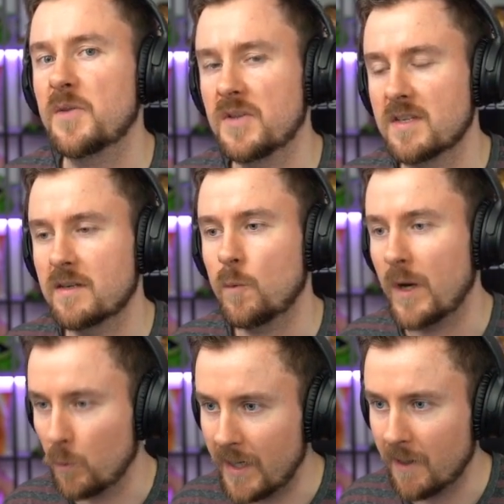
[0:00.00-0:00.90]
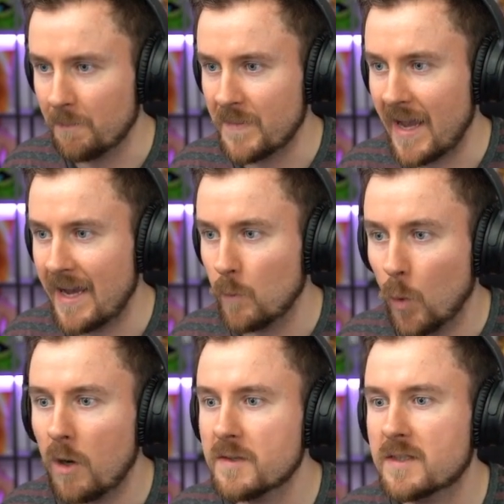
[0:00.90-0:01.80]
this quite well. And
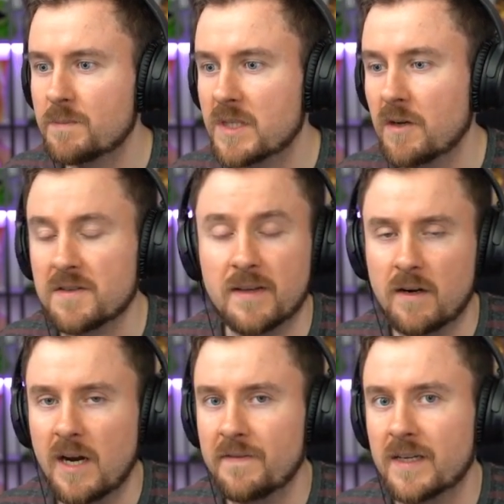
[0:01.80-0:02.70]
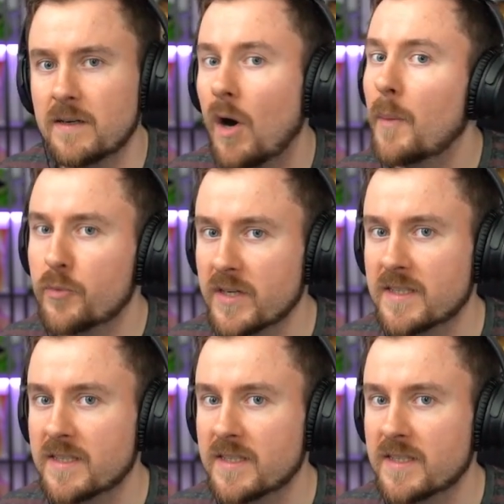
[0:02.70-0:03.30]
walls, because they're having no upgrade